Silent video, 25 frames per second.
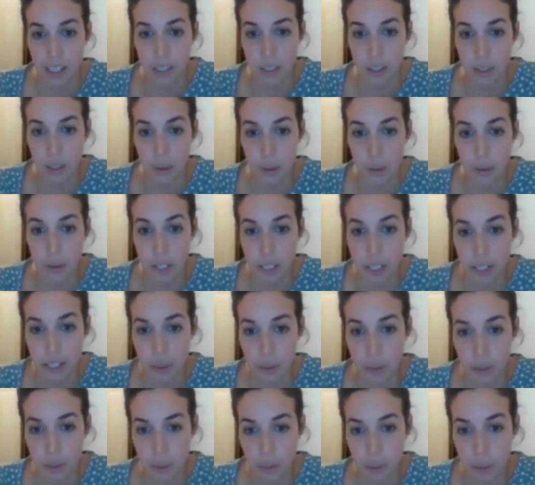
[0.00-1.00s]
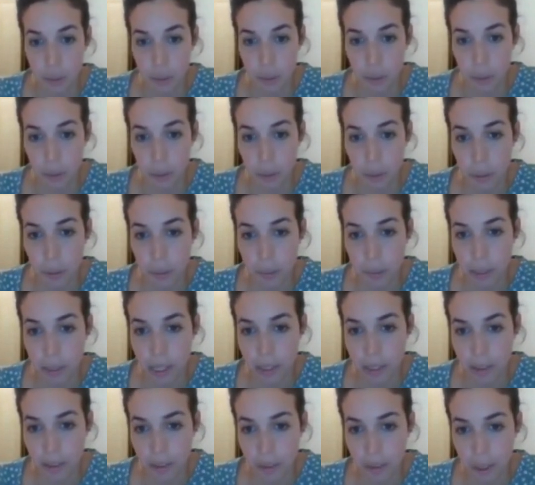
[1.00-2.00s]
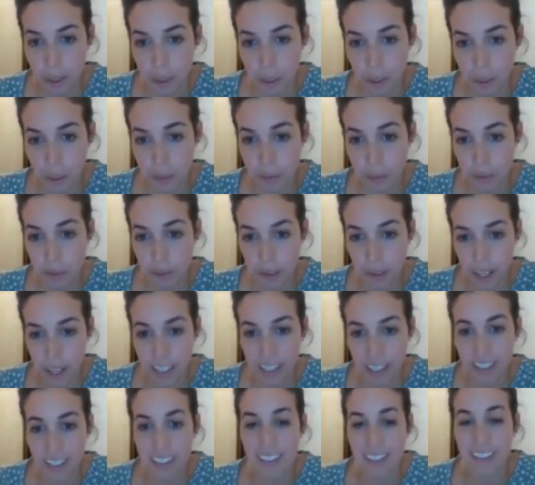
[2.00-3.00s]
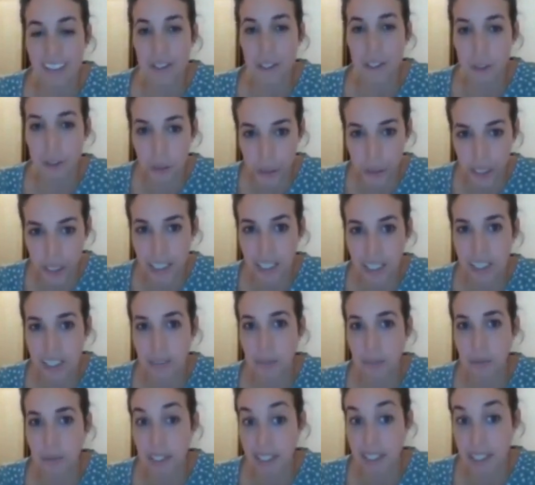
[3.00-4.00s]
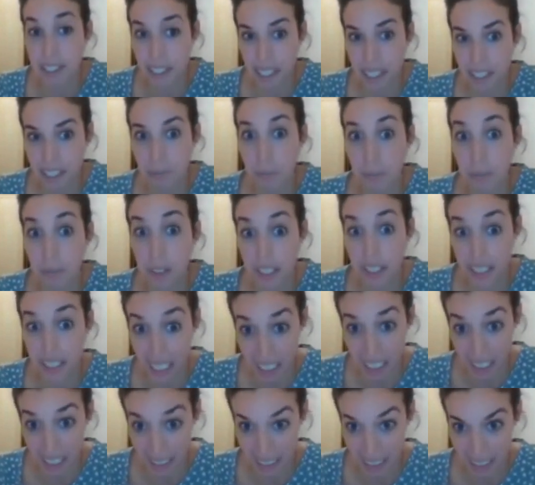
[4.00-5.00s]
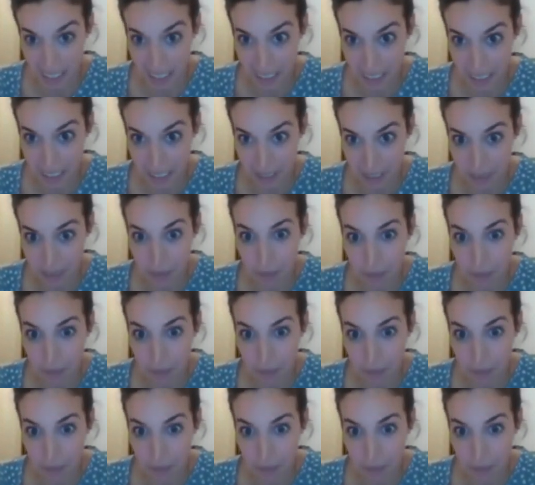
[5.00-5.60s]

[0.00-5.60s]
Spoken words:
And so this group will be a free group of rank 2G plus N plus S.